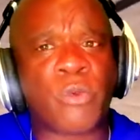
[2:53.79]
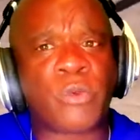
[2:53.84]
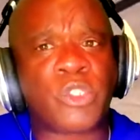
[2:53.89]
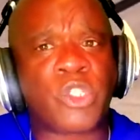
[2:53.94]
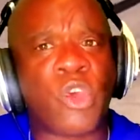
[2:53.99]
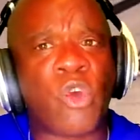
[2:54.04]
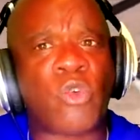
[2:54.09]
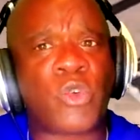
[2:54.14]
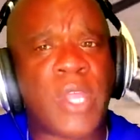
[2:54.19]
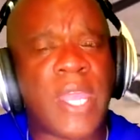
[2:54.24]

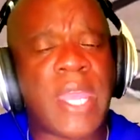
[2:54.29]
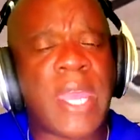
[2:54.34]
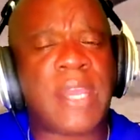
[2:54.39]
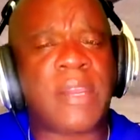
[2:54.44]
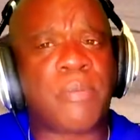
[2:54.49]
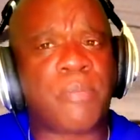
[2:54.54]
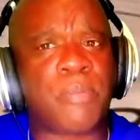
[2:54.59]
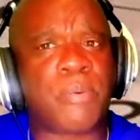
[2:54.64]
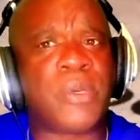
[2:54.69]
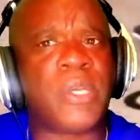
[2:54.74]
So they got a
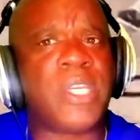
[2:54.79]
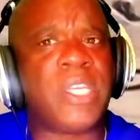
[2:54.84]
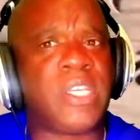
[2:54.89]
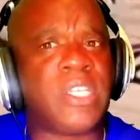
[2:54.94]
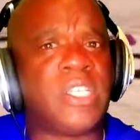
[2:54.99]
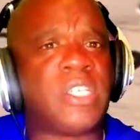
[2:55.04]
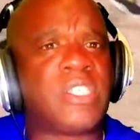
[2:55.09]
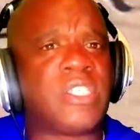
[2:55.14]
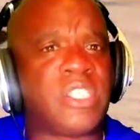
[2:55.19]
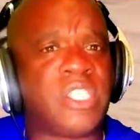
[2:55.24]
pretty
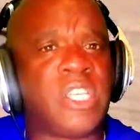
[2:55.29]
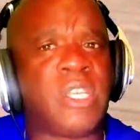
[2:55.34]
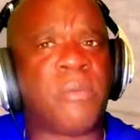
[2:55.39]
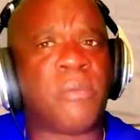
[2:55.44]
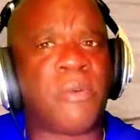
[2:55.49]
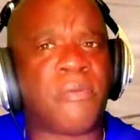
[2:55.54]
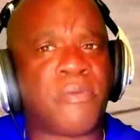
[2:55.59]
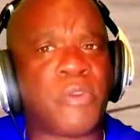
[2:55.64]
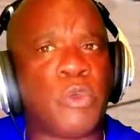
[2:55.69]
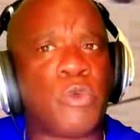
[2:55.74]
good team,
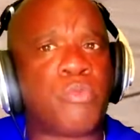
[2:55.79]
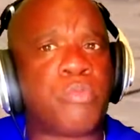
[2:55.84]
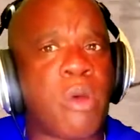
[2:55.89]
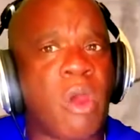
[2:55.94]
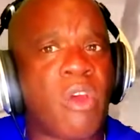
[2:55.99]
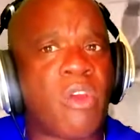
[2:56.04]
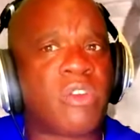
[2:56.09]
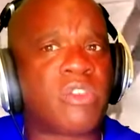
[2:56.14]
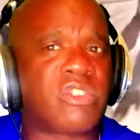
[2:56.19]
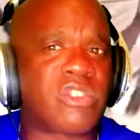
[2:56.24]
a few
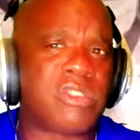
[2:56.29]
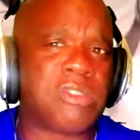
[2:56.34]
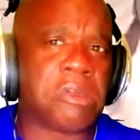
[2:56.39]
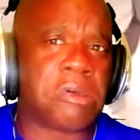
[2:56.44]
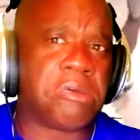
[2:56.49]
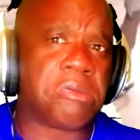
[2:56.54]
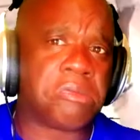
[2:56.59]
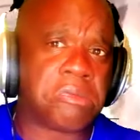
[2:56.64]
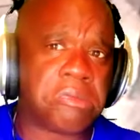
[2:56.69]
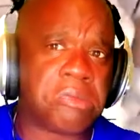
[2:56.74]
parts,
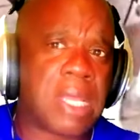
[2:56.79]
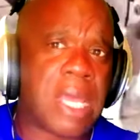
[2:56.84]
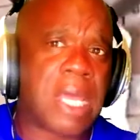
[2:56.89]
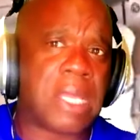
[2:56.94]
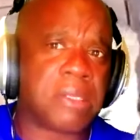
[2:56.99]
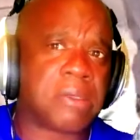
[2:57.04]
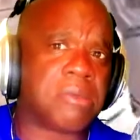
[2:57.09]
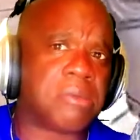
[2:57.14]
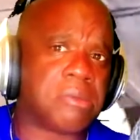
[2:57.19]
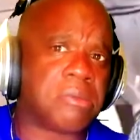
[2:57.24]

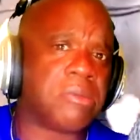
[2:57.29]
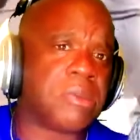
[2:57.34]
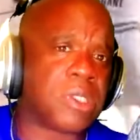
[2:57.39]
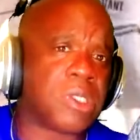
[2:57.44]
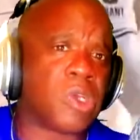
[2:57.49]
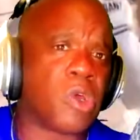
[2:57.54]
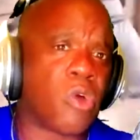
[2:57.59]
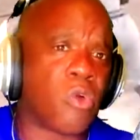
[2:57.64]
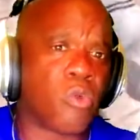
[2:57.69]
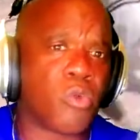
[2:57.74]
not,
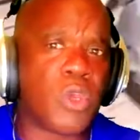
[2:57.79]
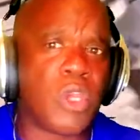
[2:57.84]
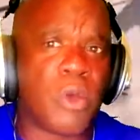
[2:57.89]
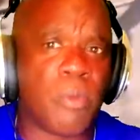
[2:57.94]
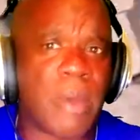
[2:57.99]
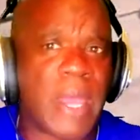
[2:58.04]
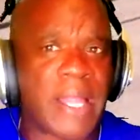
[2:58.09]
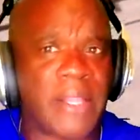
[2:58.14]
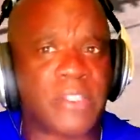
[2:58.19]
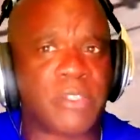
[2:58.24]
real
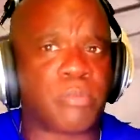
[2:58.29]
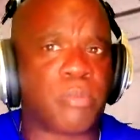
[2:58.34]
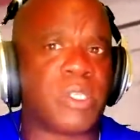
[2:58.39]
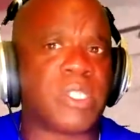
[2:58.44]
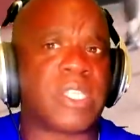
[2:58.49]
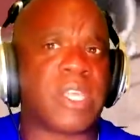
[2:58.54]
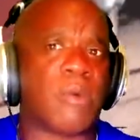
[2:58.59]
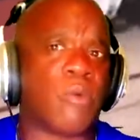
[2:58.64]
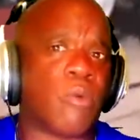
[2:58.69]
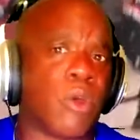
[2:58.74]
balanced, but
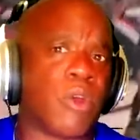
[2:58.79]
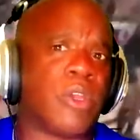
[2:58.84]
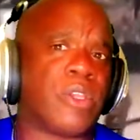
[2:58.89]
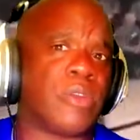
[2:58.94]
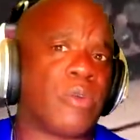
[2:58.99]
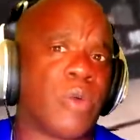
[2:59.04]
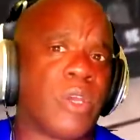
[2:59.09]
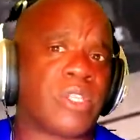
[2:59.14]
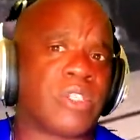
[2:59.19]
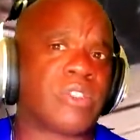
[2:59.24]
they were in the
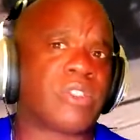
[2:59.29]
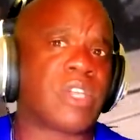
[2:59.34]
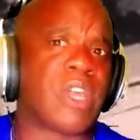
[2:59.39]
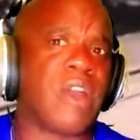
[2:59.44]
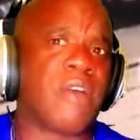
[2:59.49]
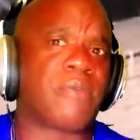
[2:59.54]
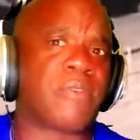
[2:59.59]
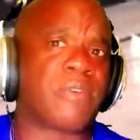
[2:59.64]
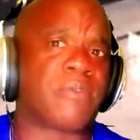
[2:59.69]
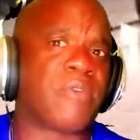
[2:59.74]
Western
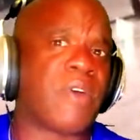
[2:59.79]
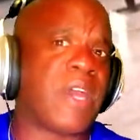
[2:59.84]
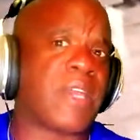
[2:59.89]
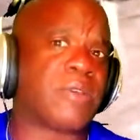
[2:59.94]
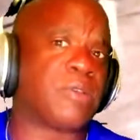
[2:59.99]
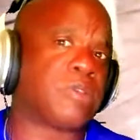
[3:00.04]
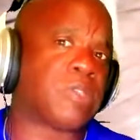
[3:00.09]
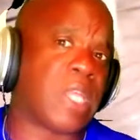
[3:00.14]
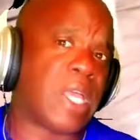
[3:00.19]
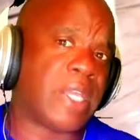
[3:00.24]
Conference
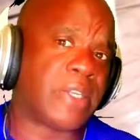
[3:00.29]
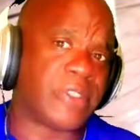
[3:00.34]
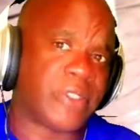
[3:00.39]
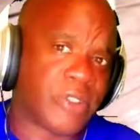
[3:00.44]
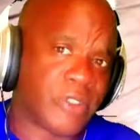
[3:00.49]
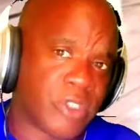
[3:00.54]
Finals last year.